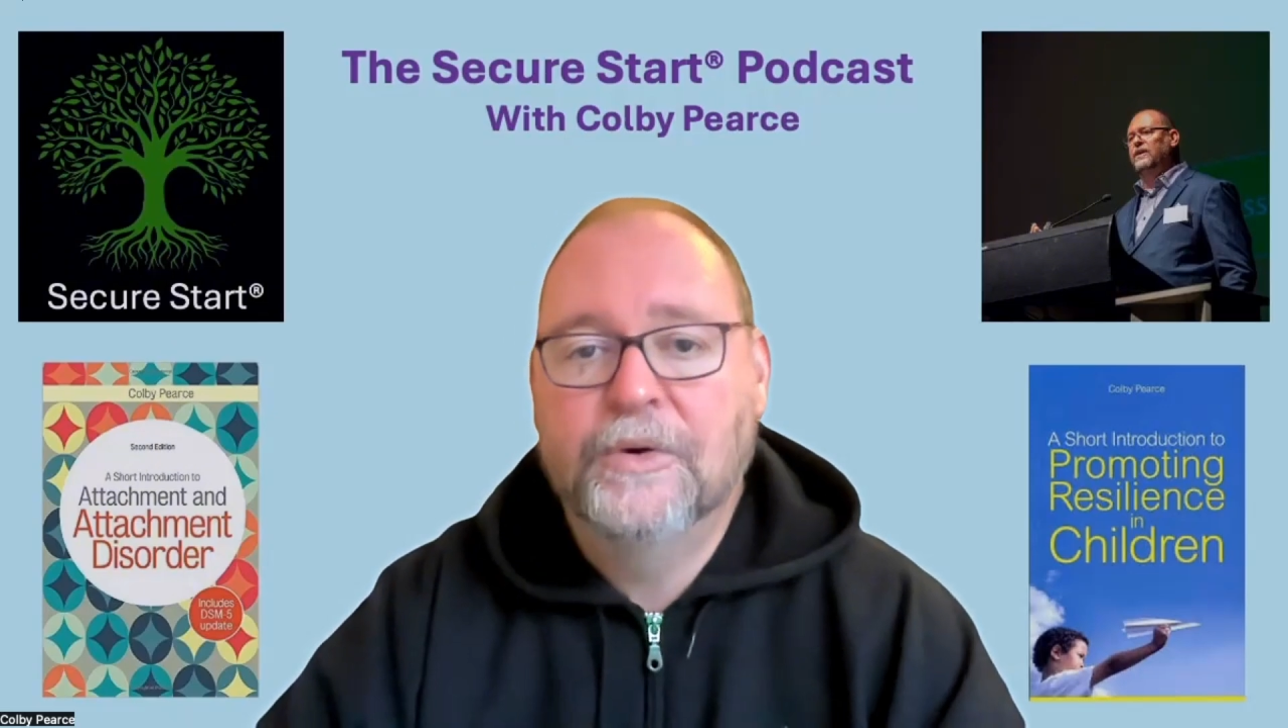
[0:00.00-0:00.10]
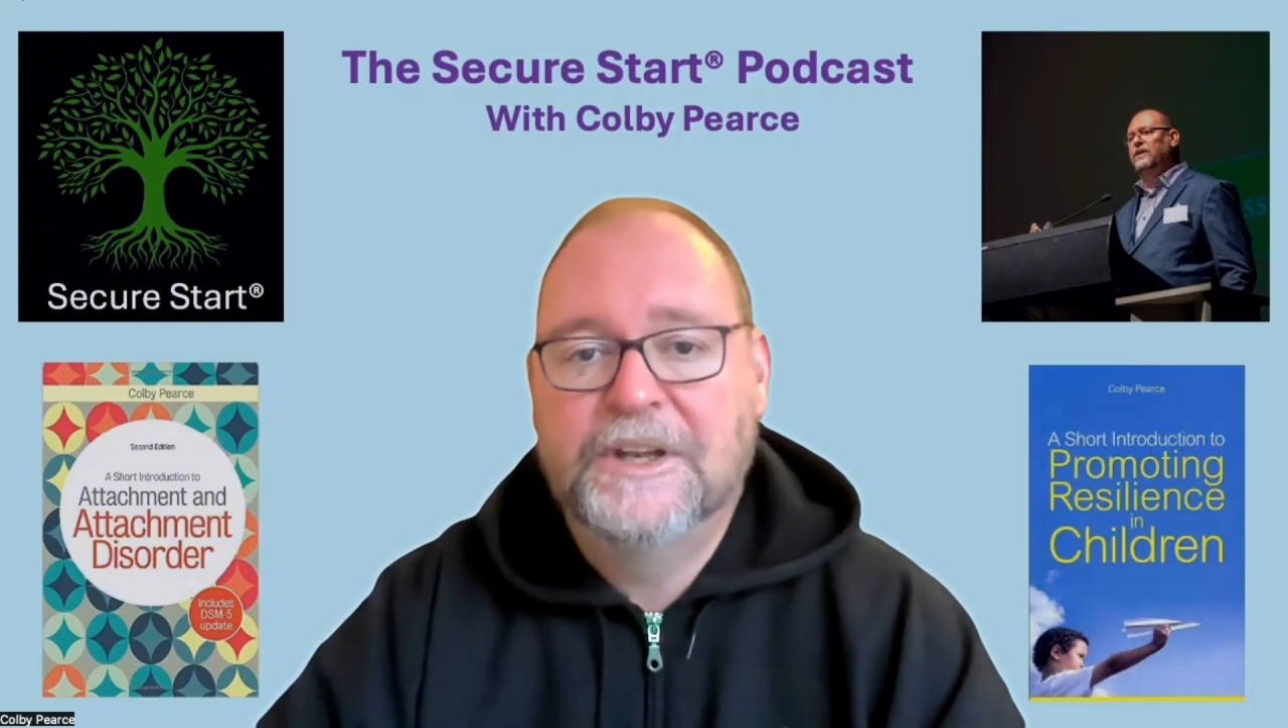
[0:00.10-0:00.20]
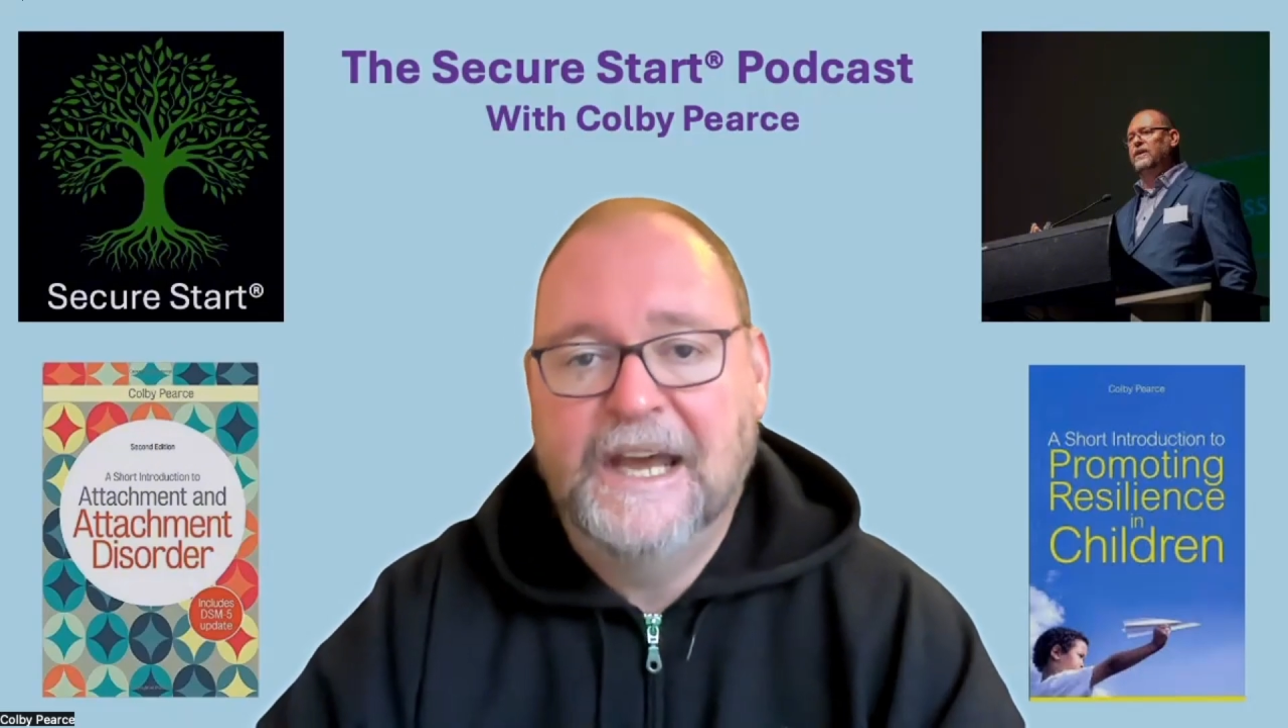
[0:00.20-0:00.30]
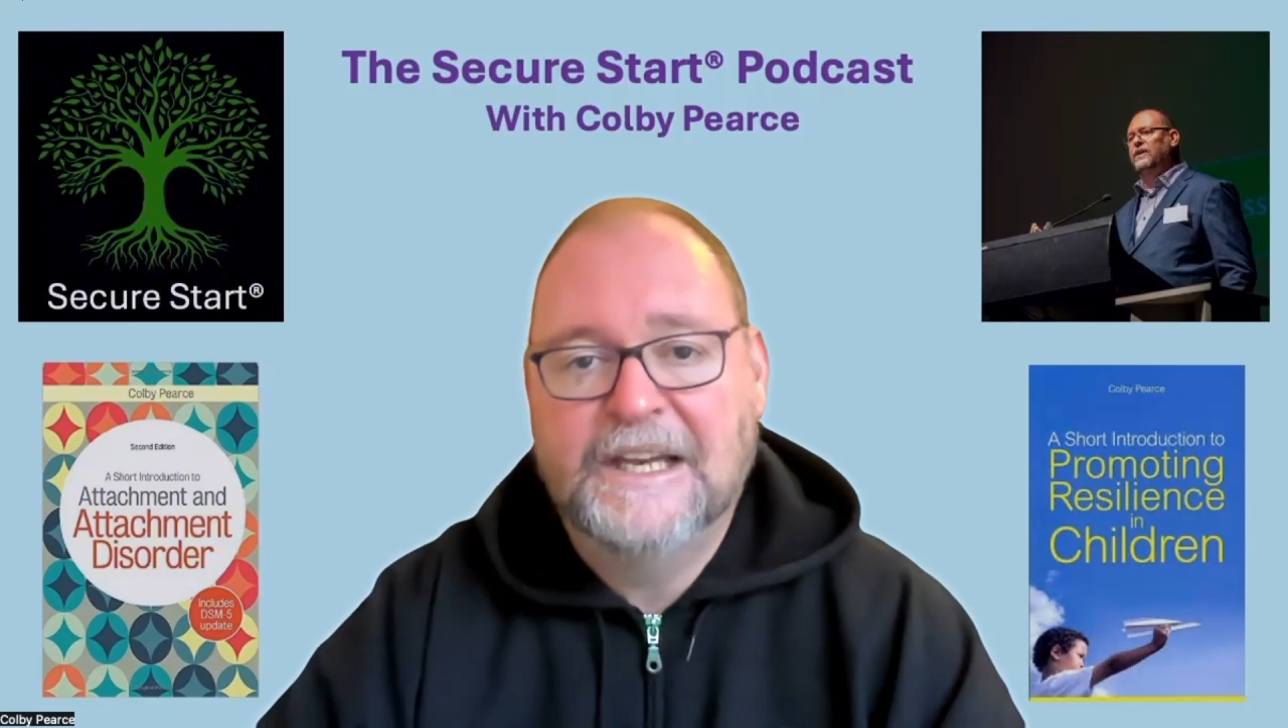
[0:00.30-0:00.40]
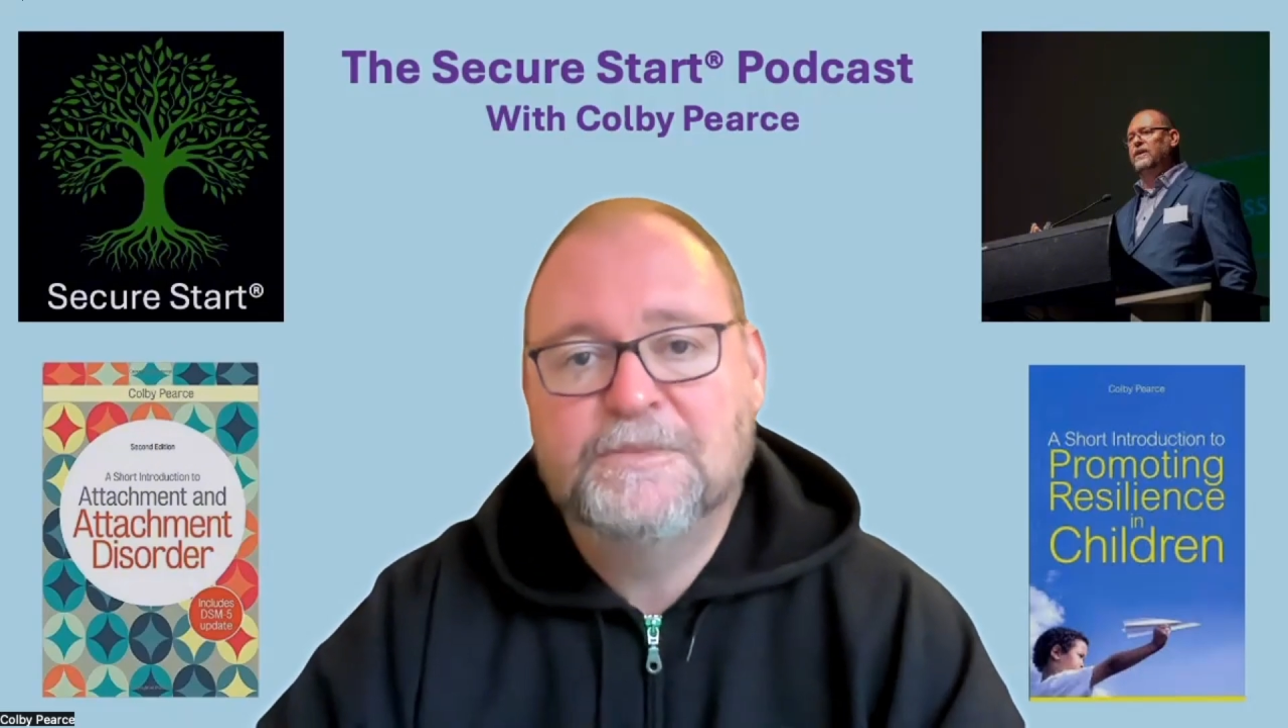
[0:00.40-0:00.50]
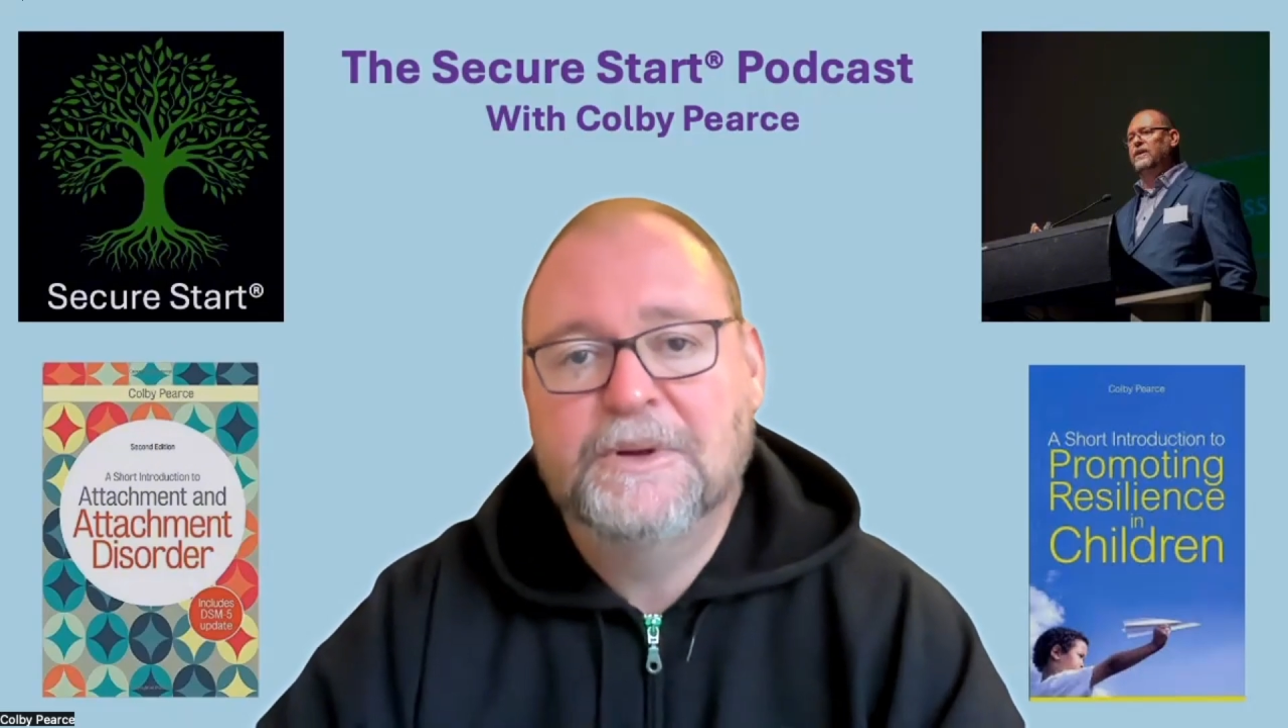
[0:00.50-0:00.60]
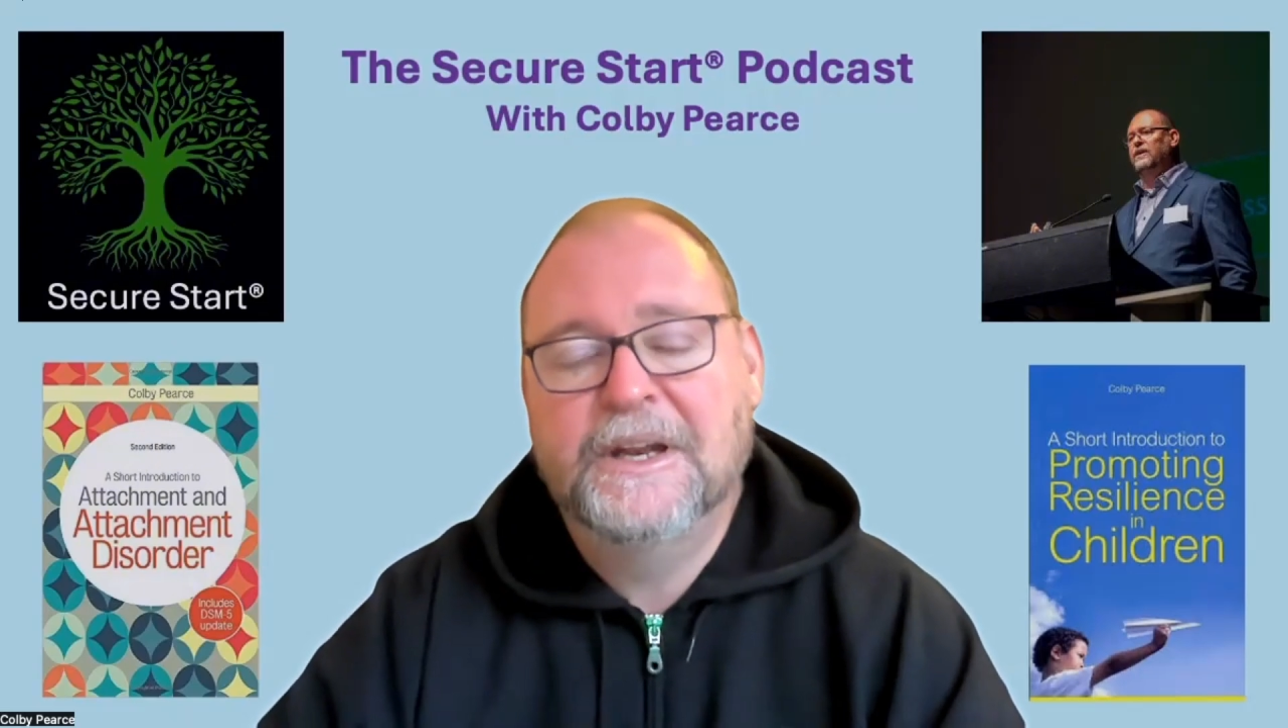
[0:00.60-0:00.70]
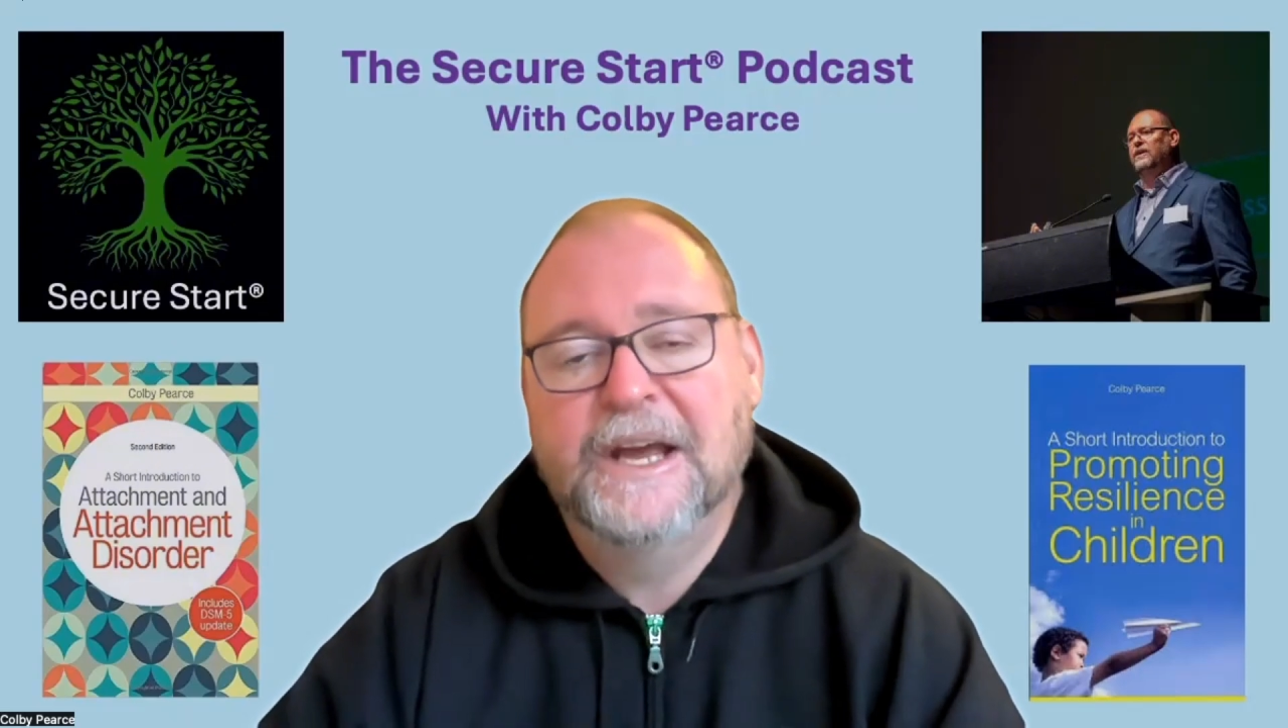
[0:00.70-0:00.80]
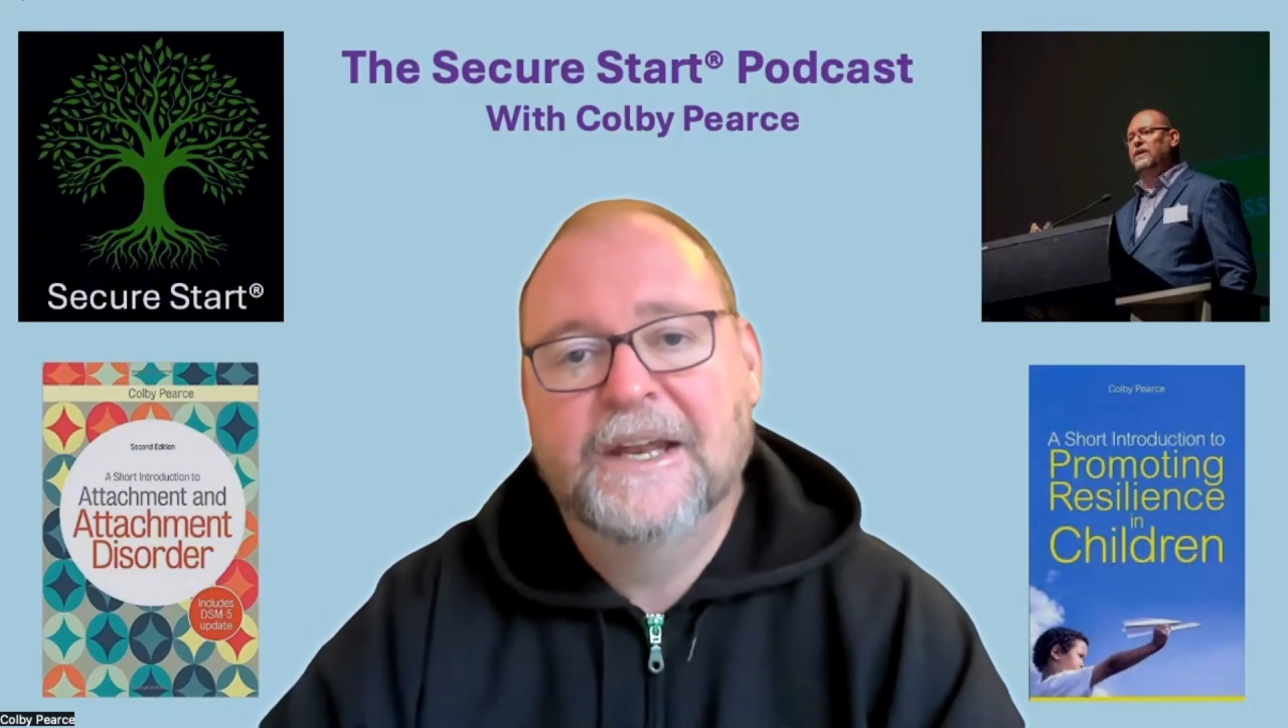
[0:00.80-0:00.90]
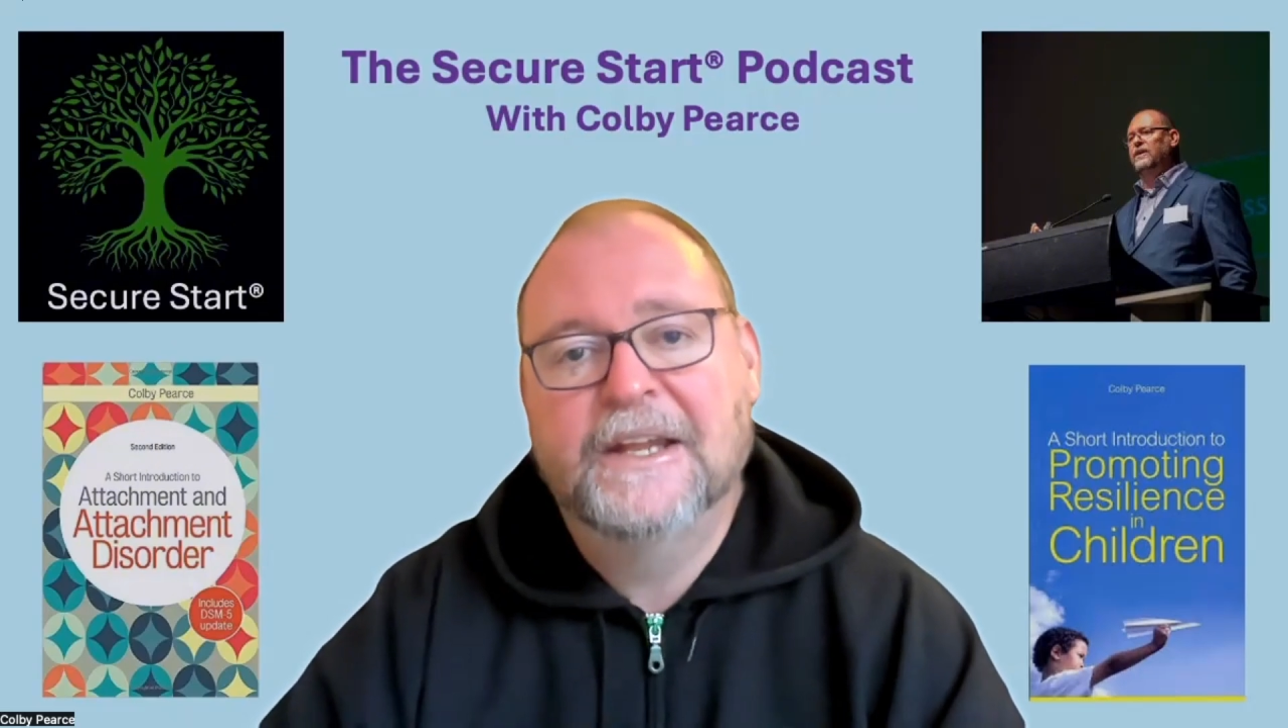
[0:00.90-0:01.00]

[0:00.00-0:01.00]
Attachment and